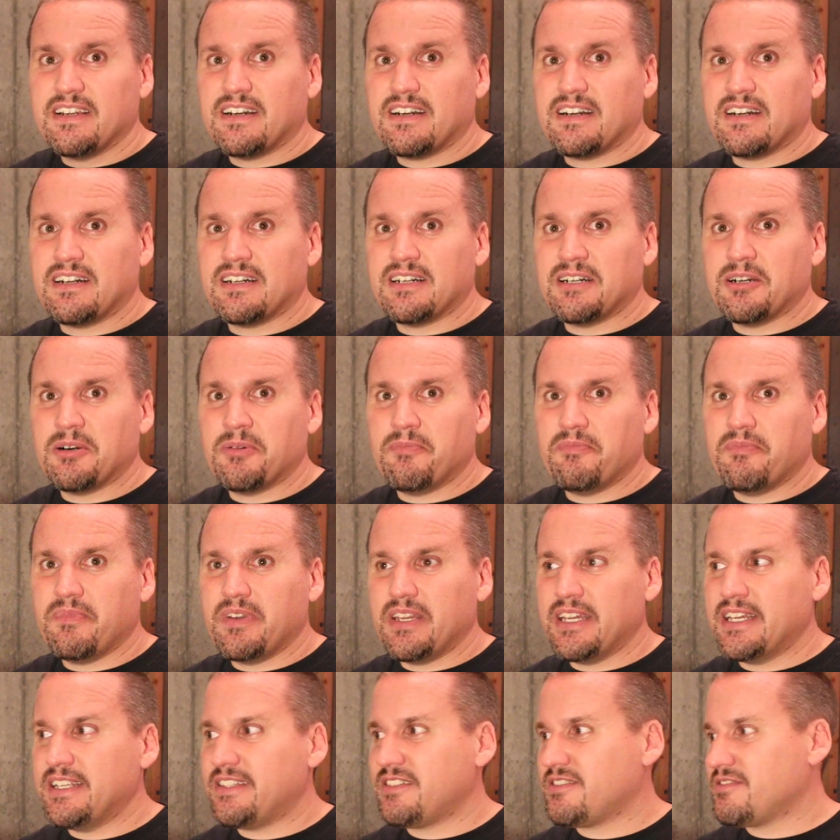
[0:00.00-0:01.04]

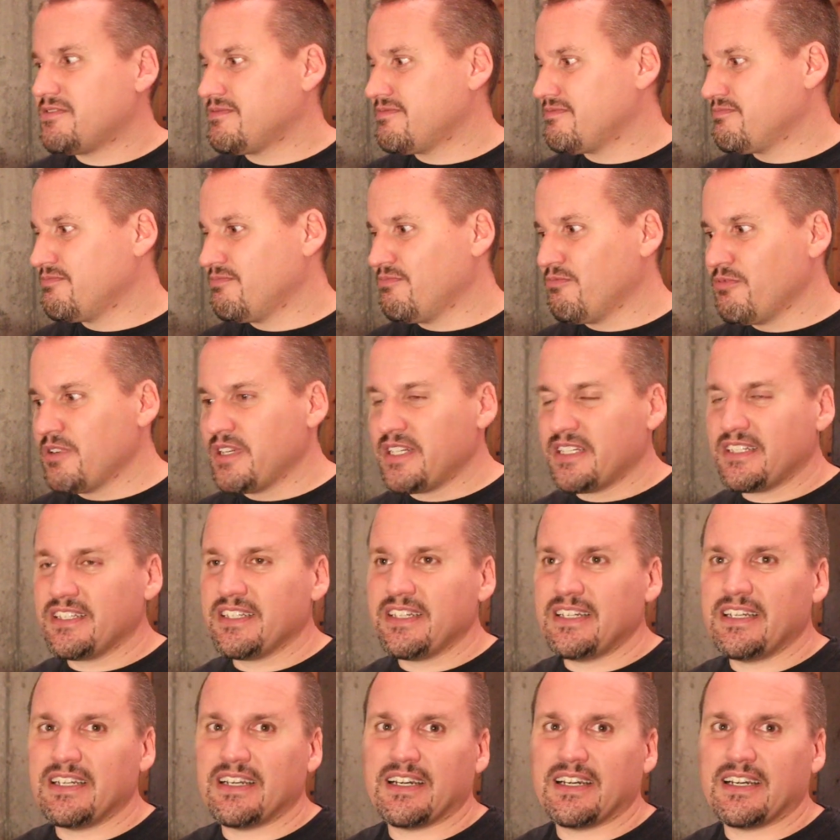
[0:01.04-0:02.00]
It's really,